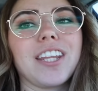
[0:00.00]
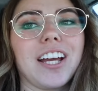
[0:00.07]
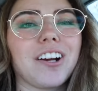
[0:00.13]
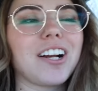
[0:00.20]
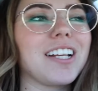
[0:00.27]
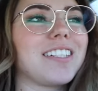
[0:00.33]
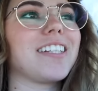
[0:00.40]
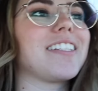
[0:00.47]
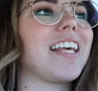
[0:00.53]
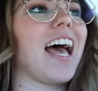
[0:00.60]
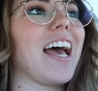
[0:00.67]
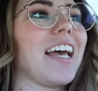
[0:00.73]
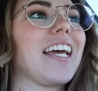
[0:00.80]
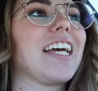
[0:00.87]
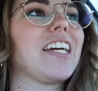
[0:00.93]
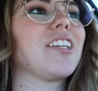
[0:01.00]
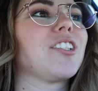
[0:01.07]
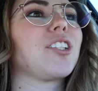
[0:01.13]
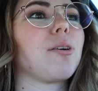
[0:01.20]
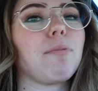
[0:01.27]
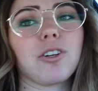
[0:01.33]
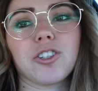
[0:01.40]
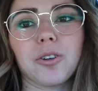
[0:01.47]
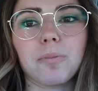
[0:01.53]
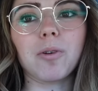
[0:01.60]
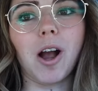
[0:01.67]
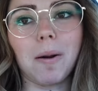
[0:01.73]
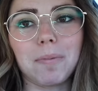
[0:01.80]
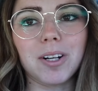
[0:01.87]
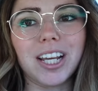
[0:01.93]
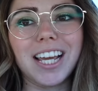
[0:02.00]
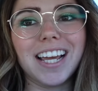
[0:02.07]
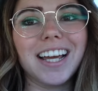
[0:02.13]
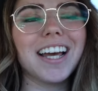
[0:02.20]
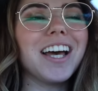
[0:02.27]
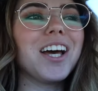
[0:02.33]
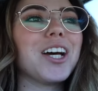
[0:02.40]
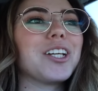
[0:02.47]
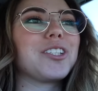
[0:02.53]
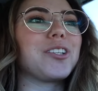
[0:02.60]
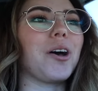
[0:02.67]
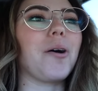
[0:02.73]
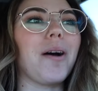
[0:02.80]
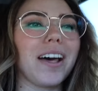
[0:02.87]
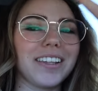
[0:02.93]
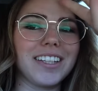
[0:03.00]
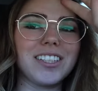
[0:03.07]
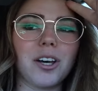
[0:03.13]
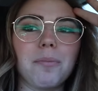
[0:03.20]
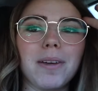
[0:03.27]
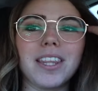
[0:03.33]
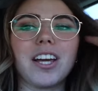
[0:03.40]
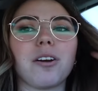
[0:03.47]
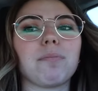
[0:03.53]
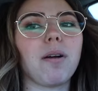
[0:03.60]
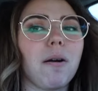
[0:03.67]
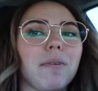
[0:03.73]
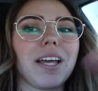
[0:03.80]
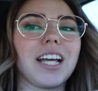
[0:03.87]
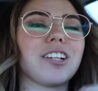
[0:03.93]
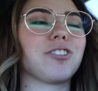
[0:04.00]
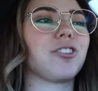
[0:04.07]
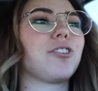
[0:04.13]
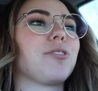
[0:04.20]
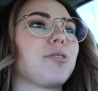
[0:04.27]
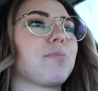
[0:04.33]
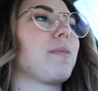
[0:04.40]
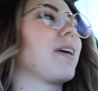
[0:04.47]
there because it's at his commercial property. So at least he'll be there and probably introduce